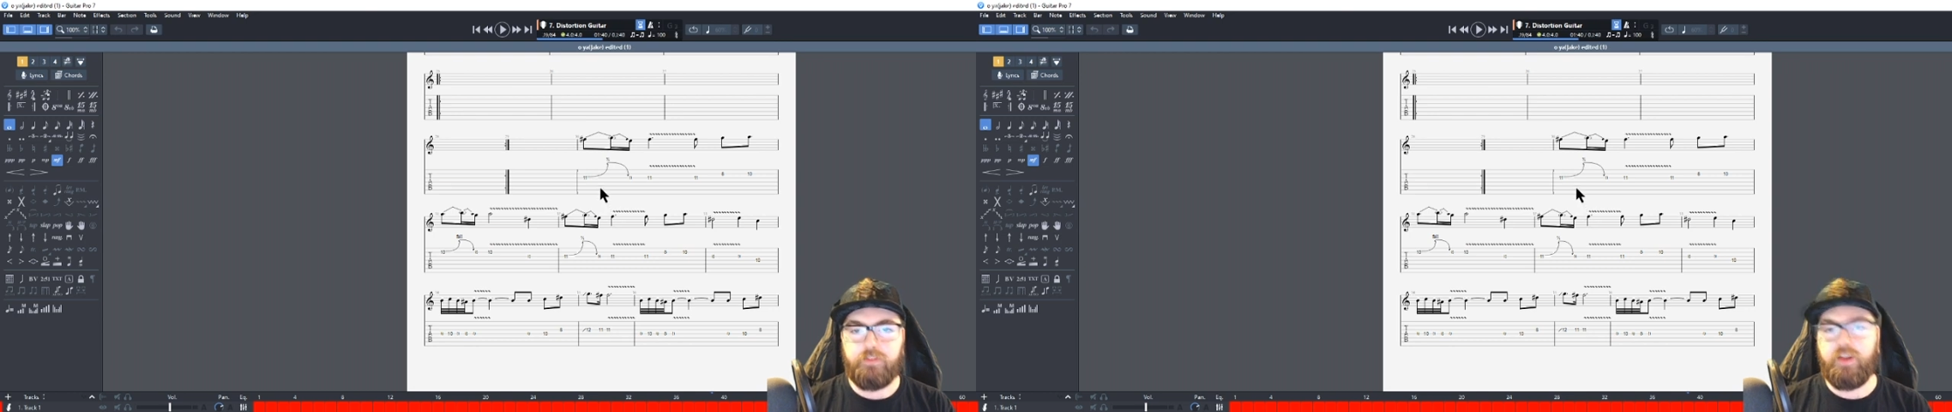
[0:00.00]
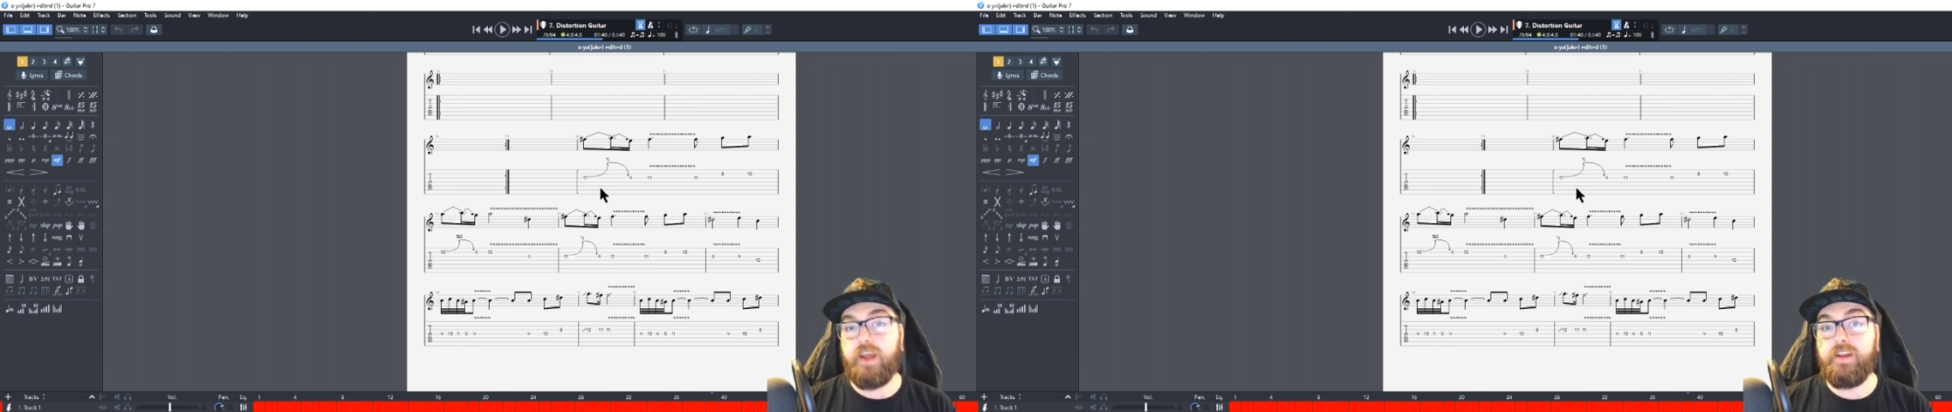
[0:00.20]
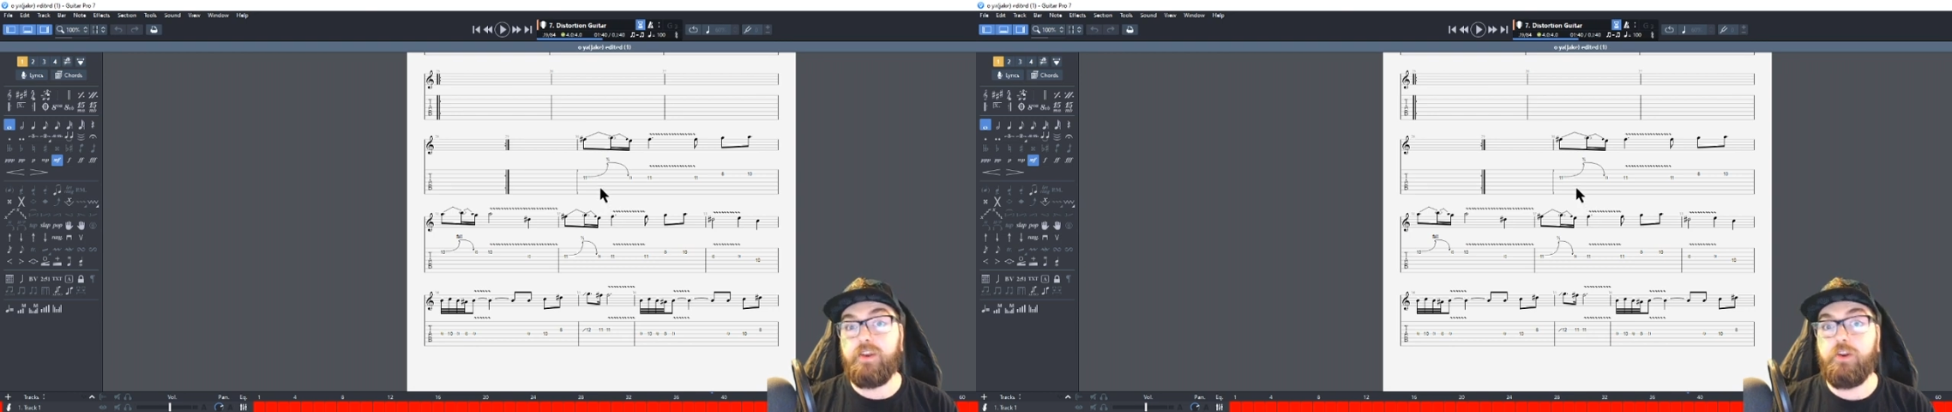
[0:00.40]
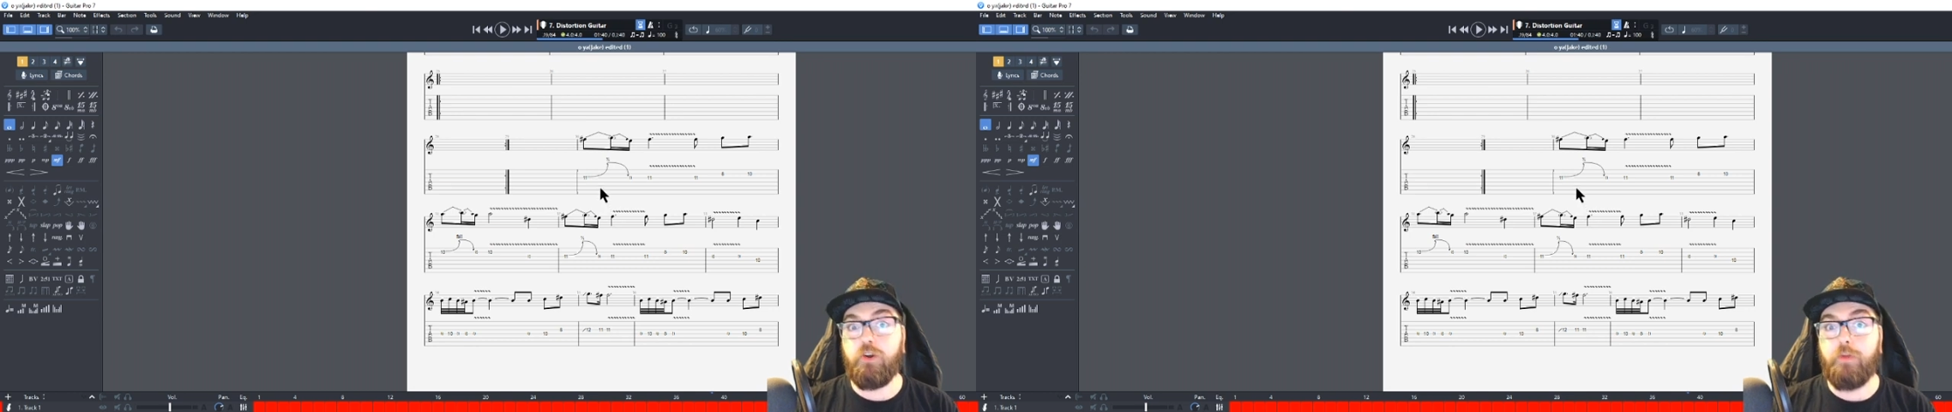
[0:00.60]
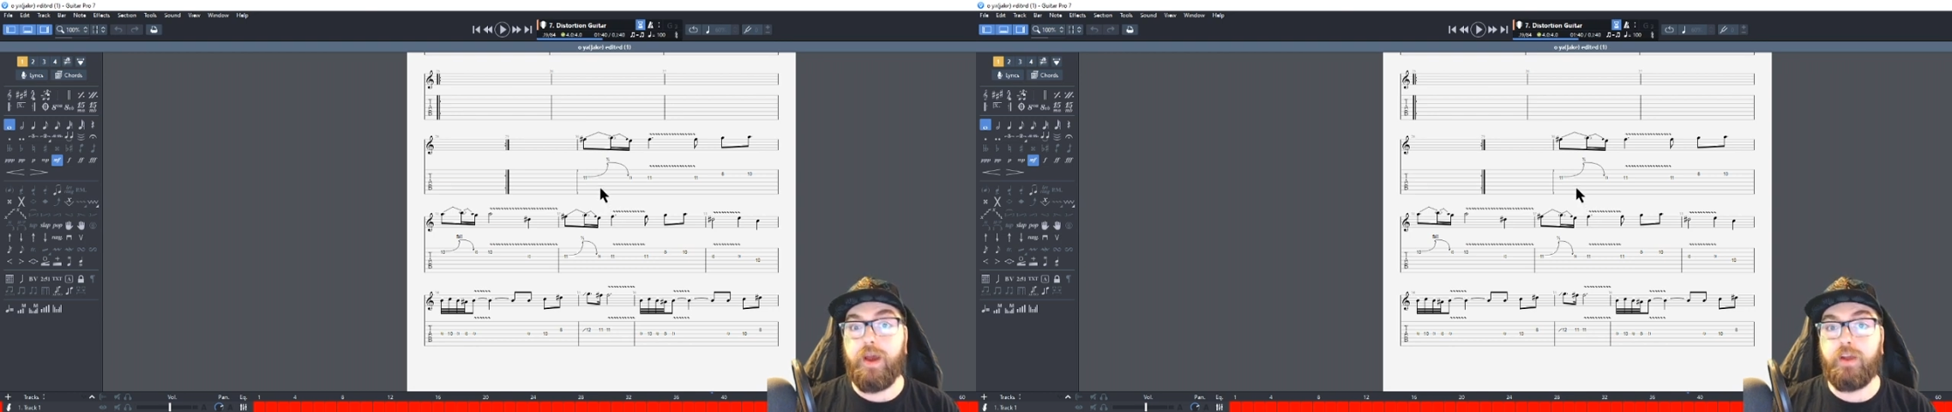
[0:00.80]
say I needed to
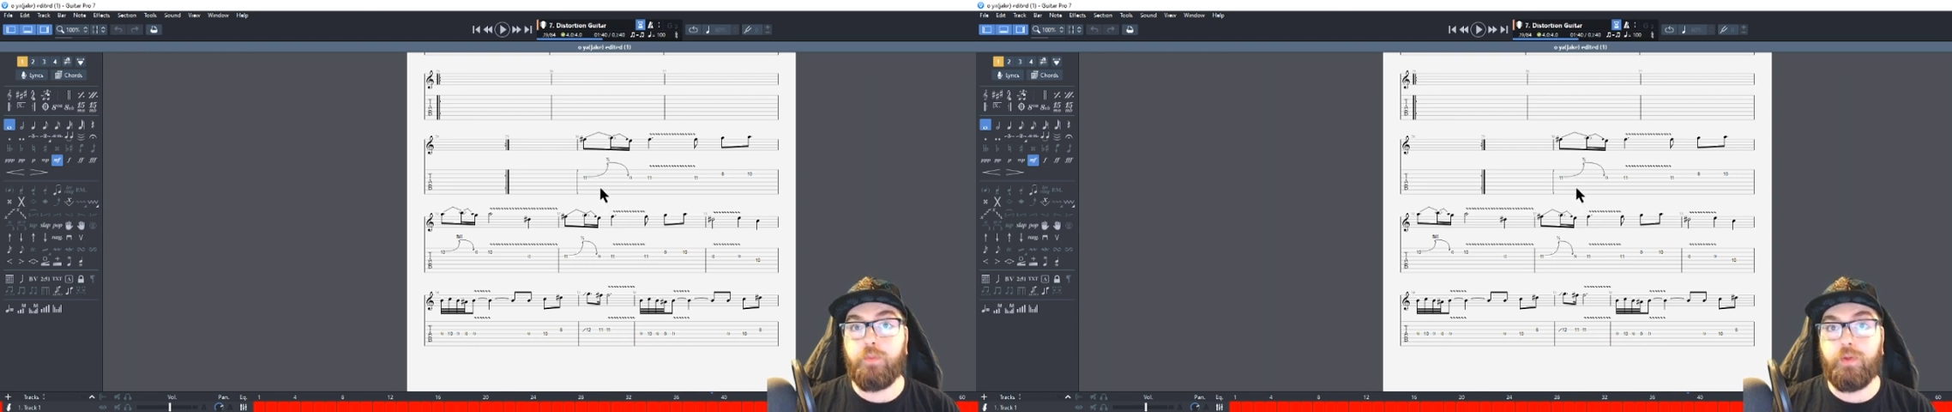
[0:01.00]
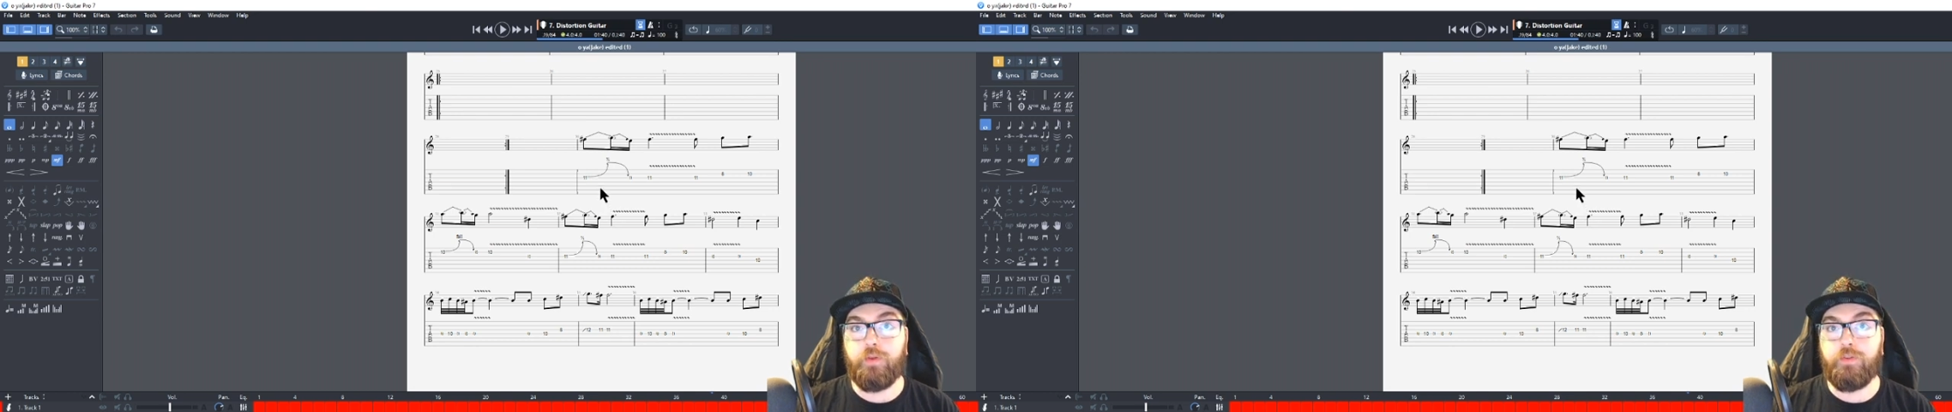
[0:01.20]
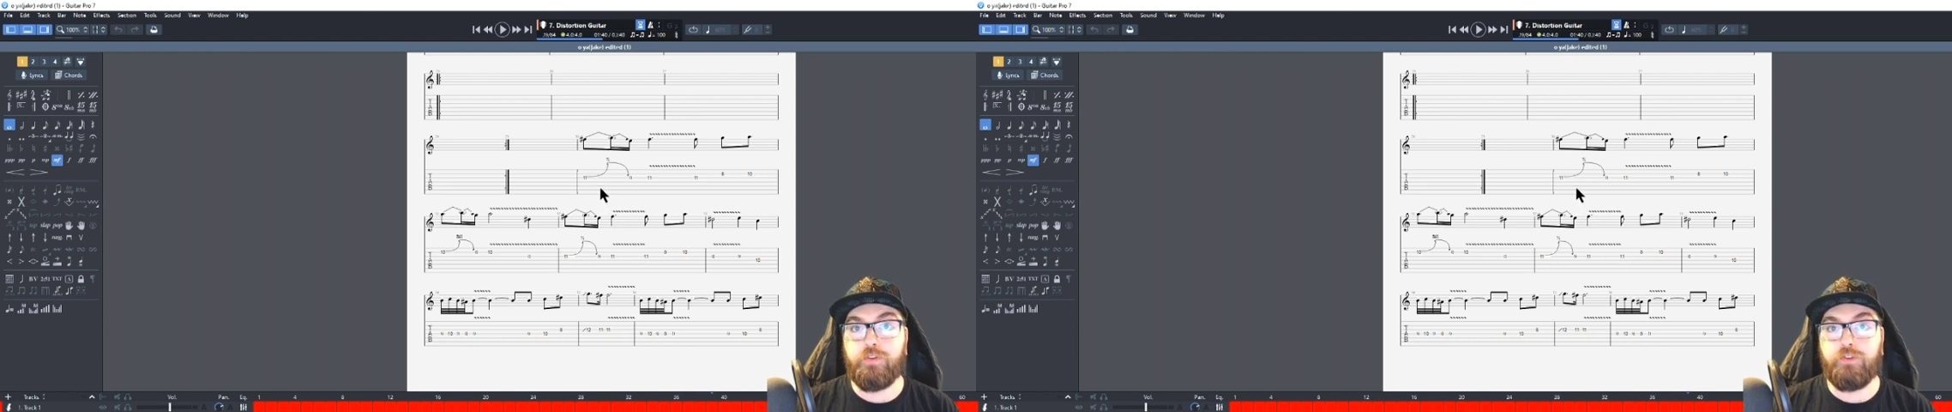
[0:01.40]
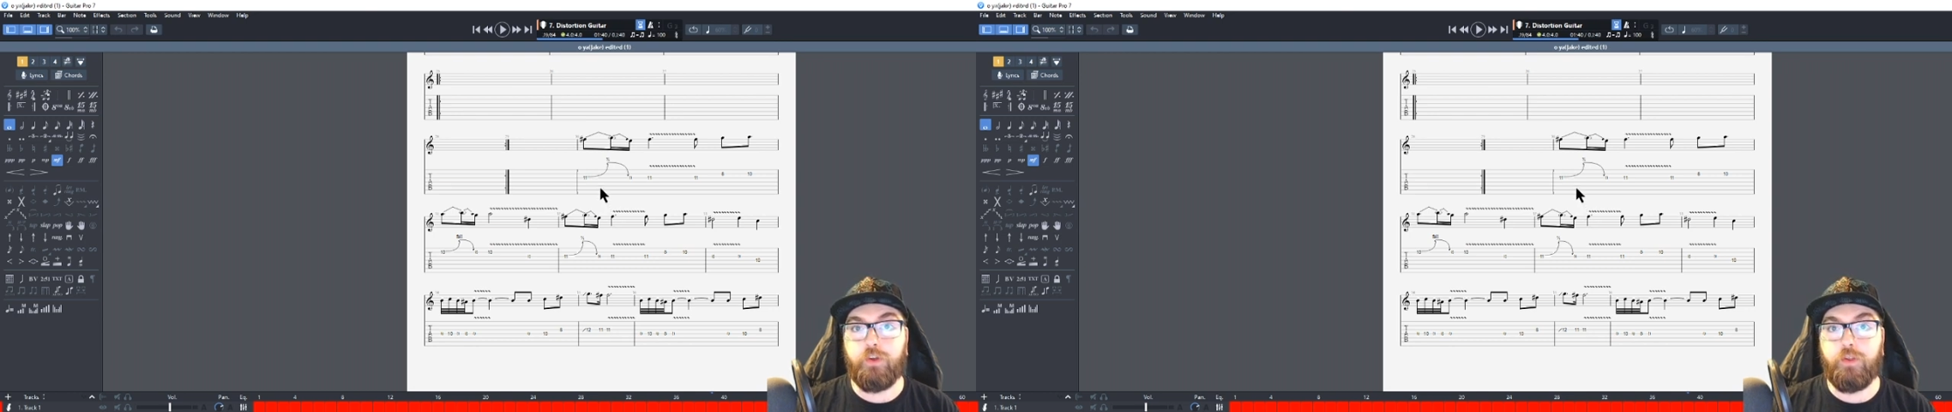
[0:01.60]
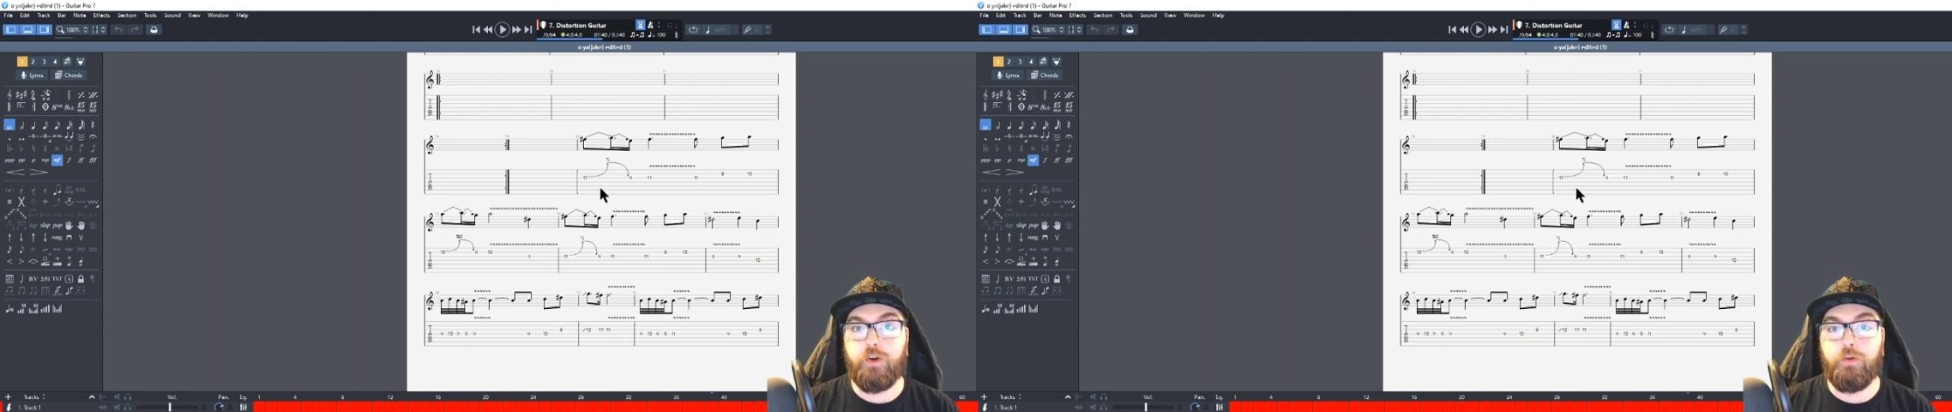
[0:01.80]
go back and relearn the
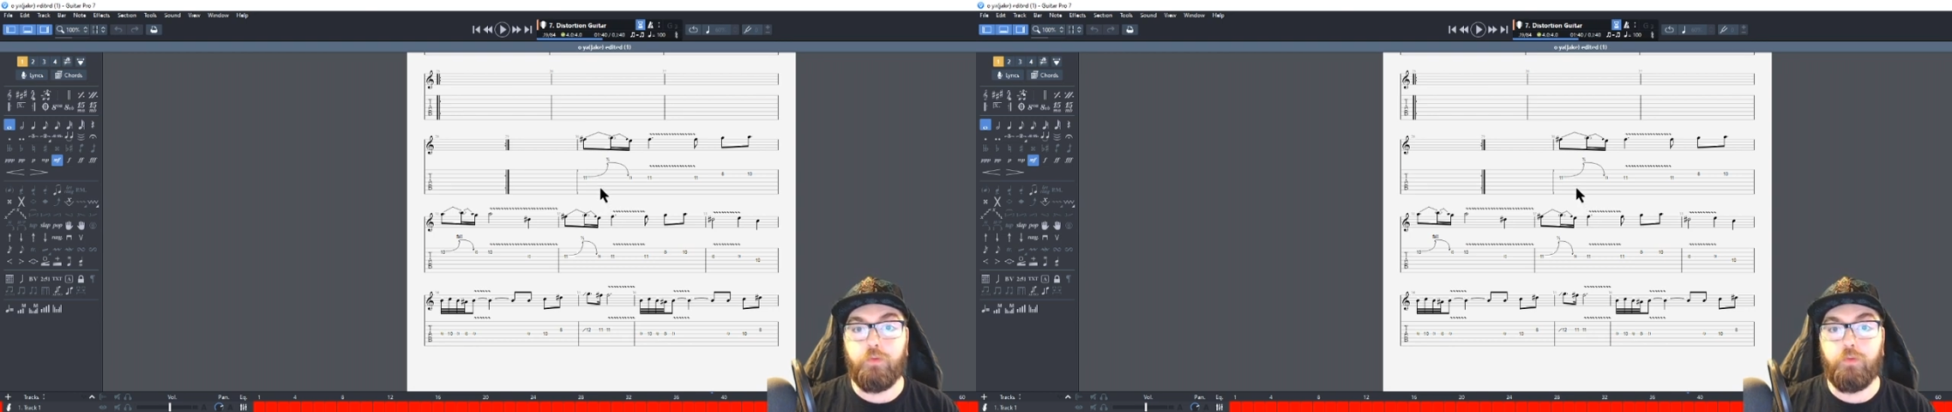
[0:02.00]
solo,